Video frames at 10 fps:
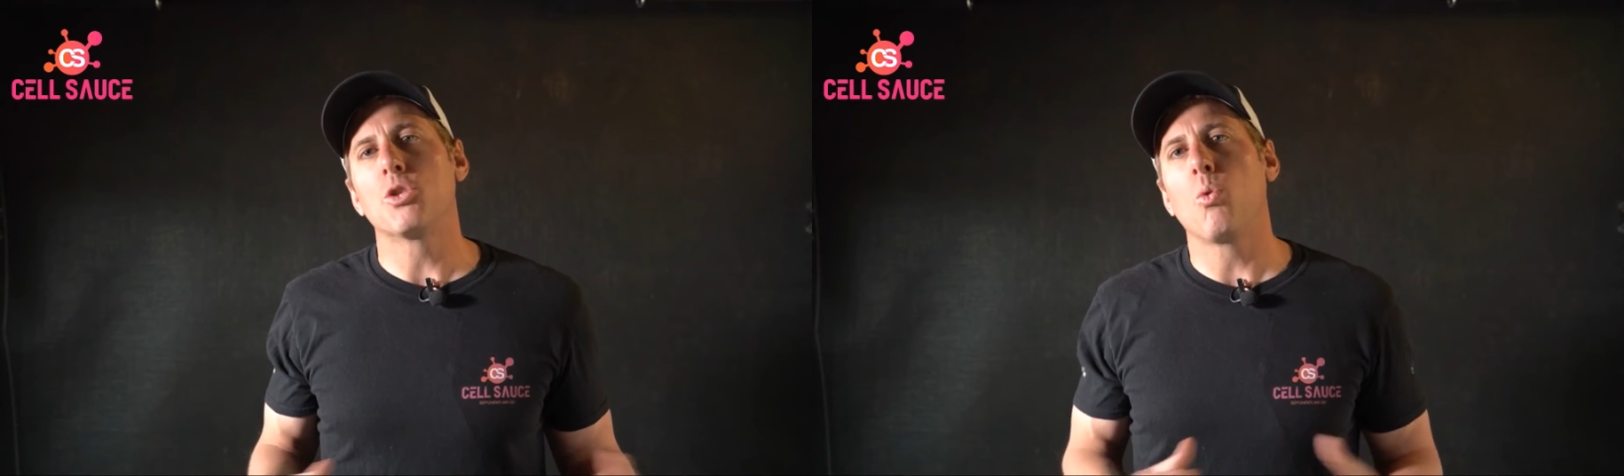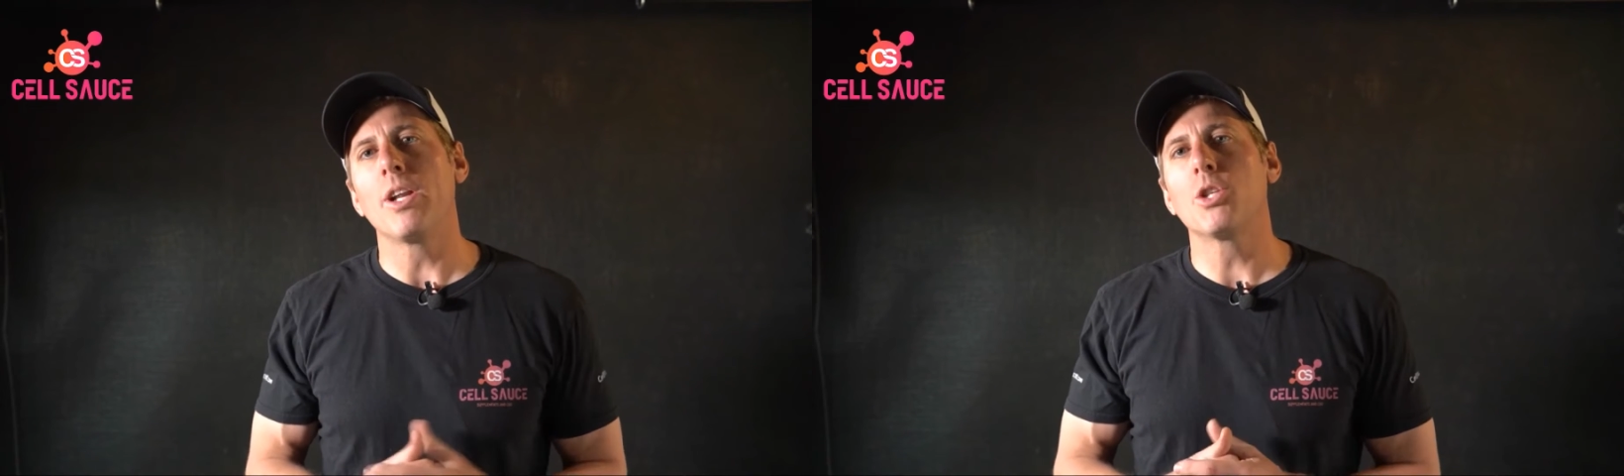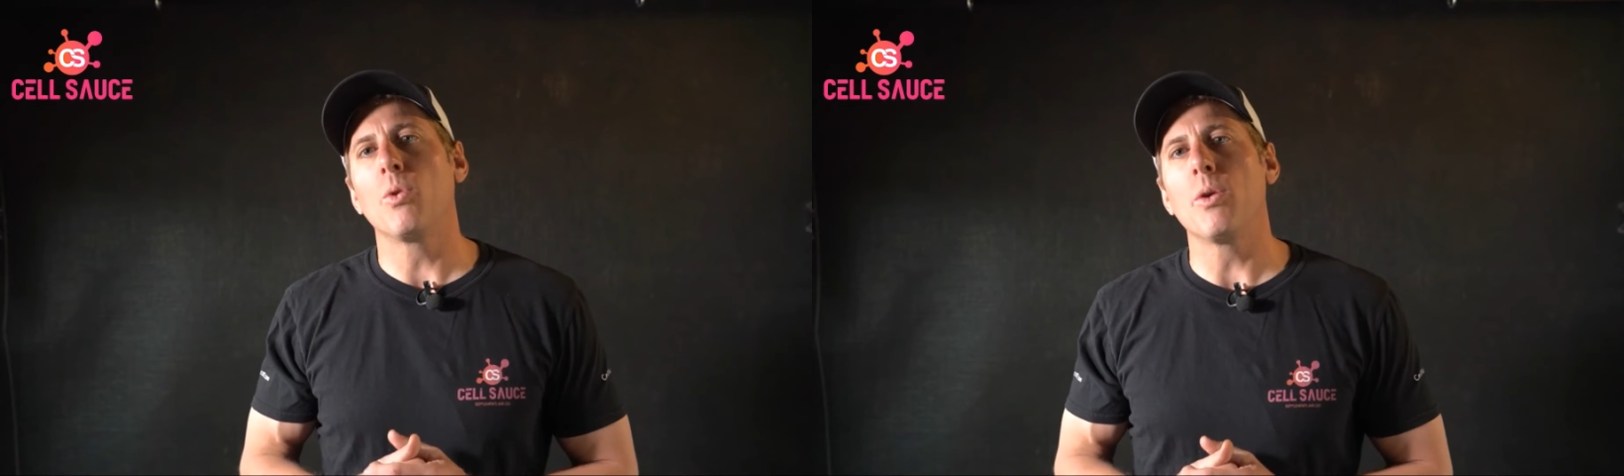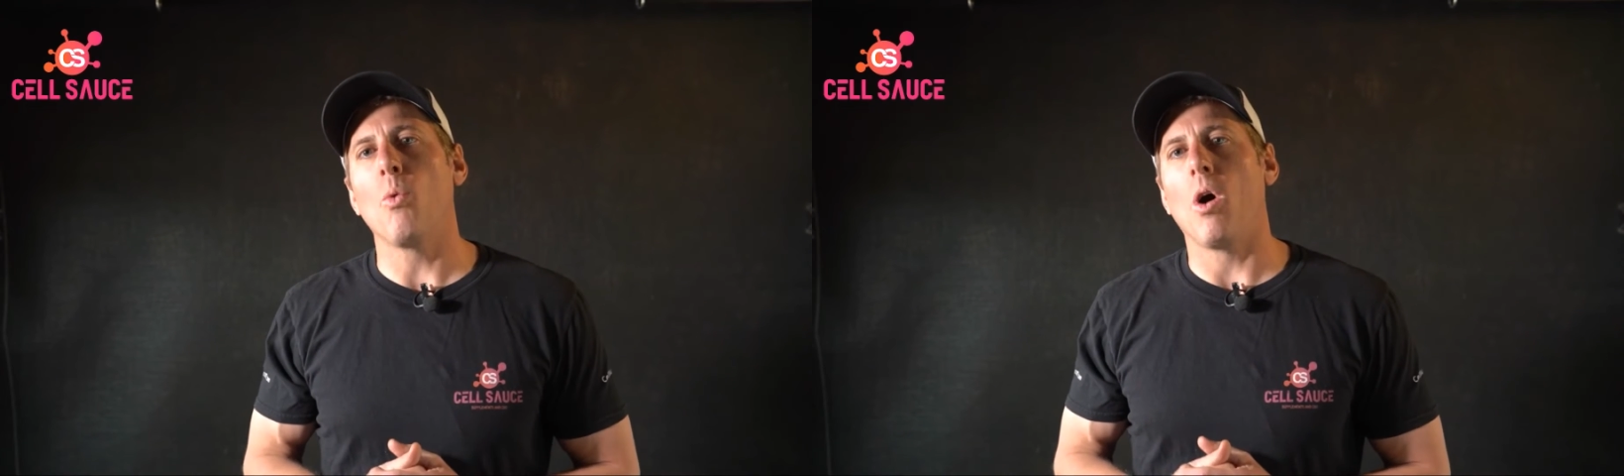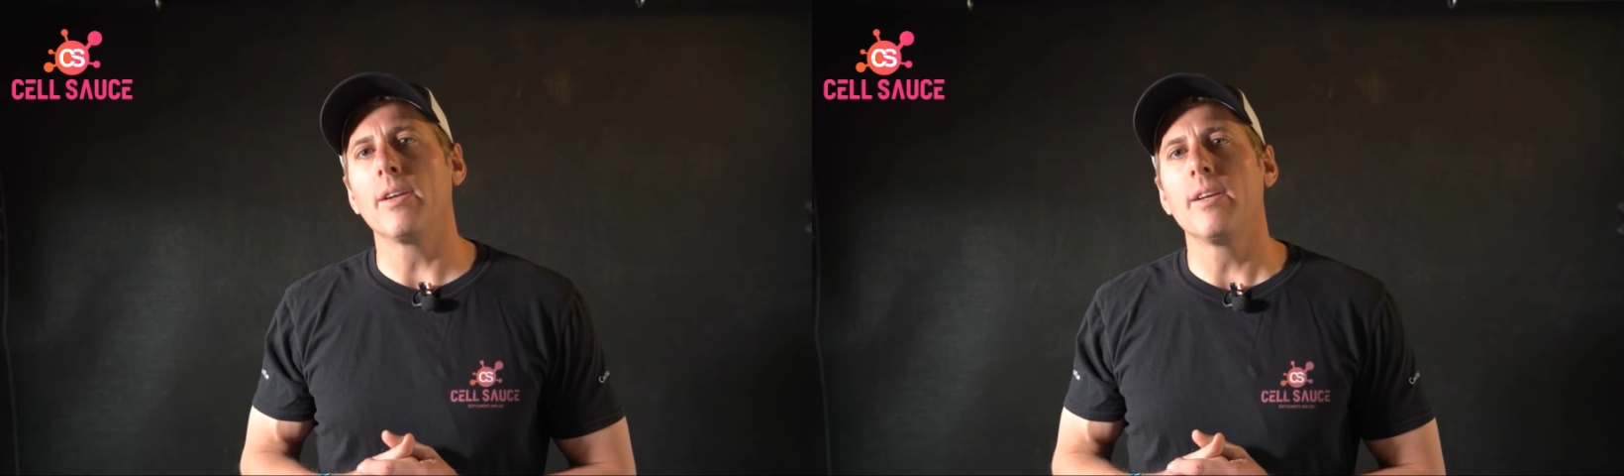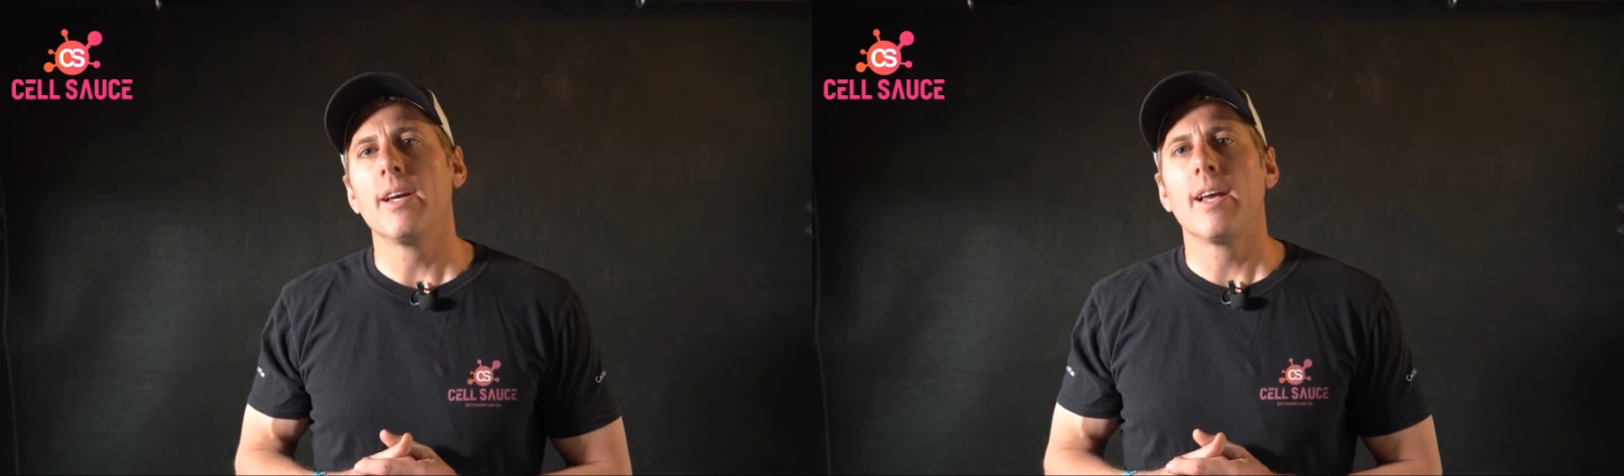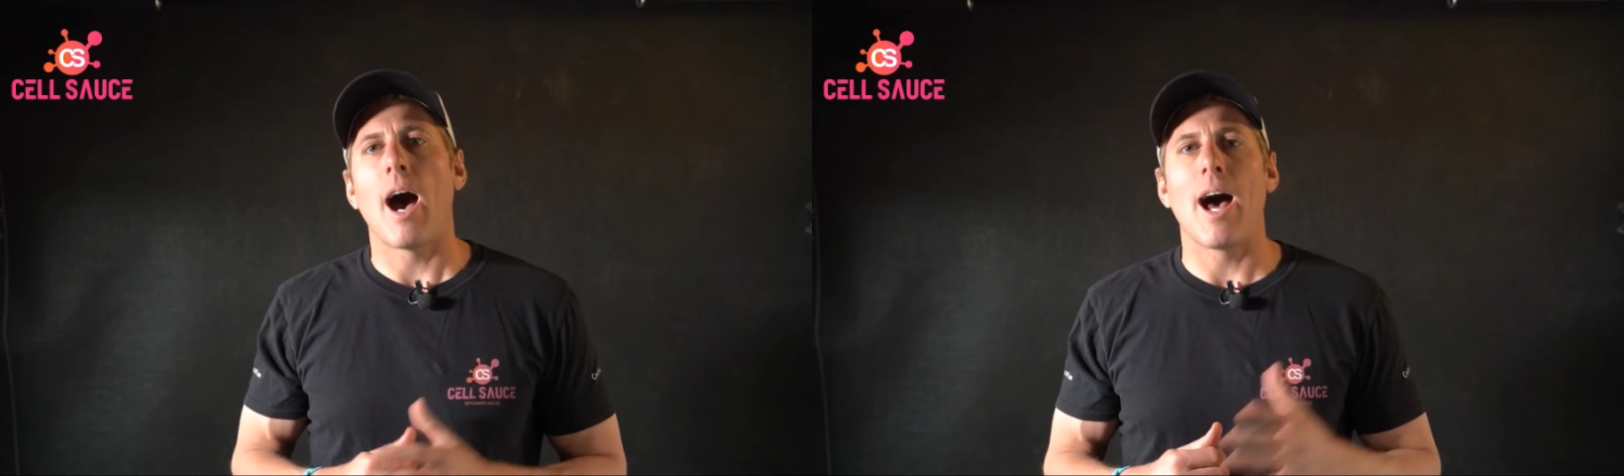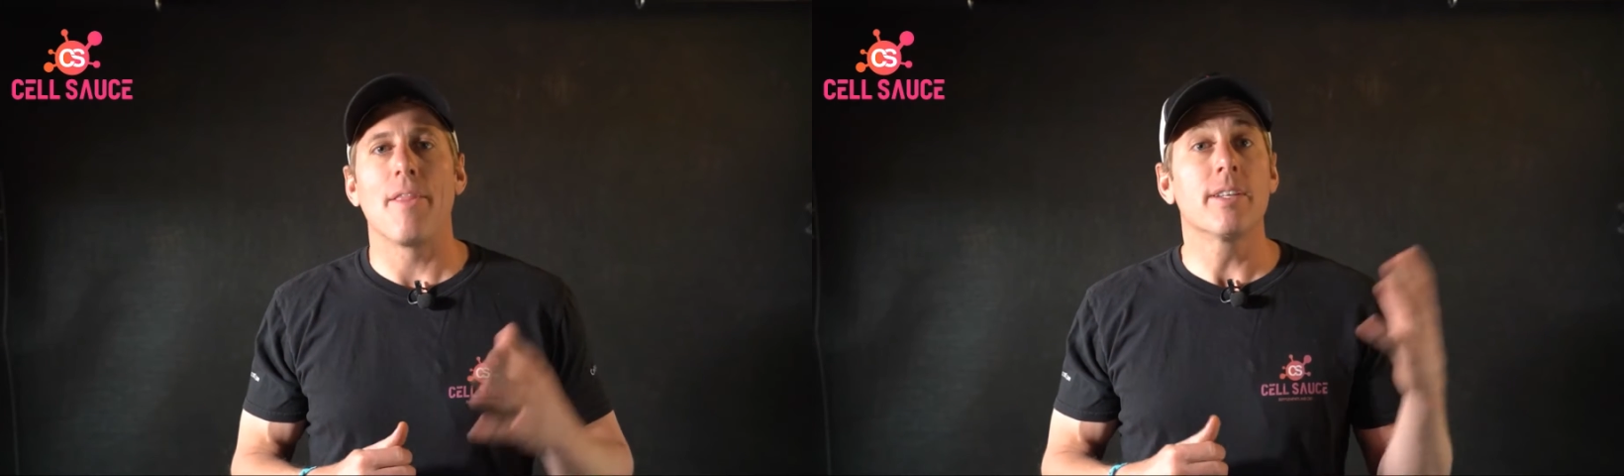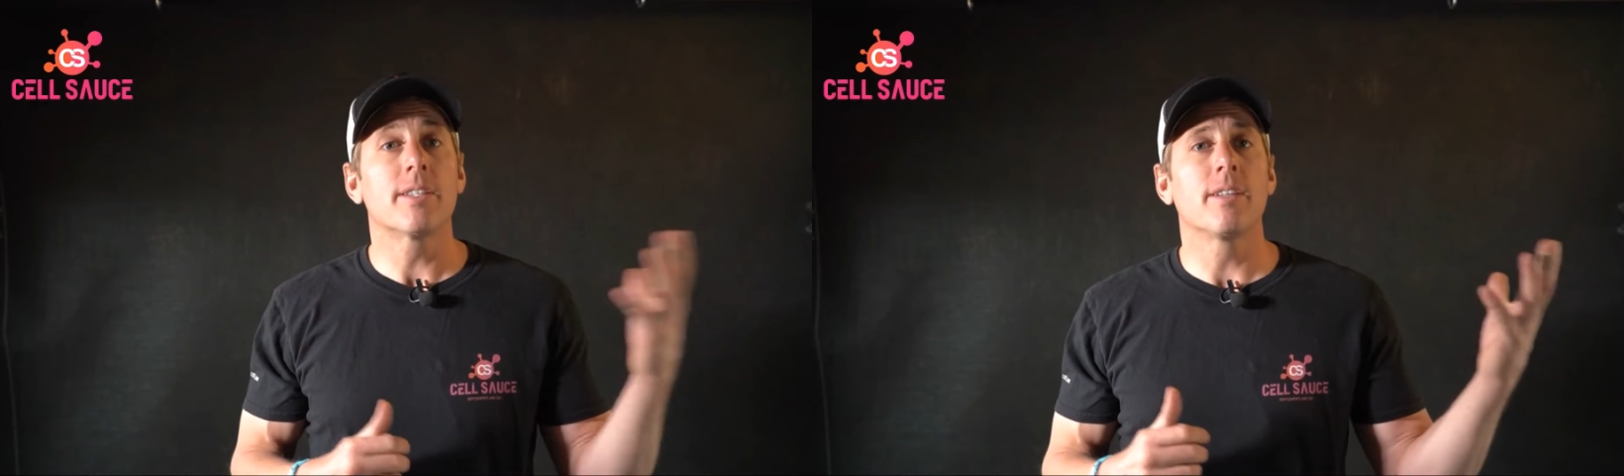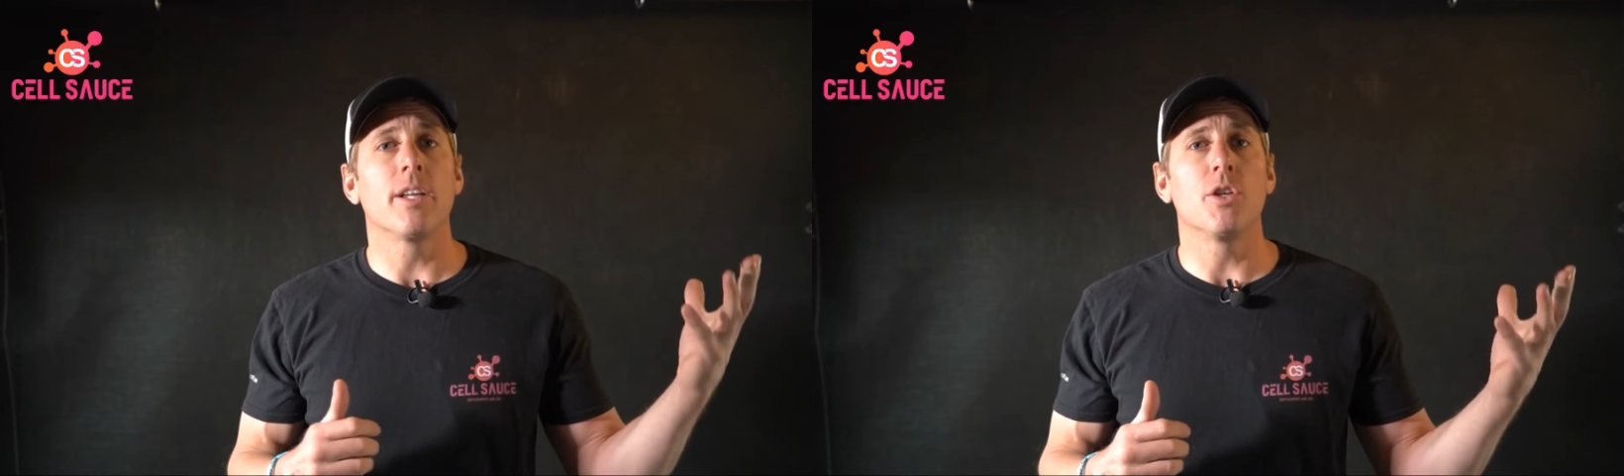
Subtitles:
2021, this study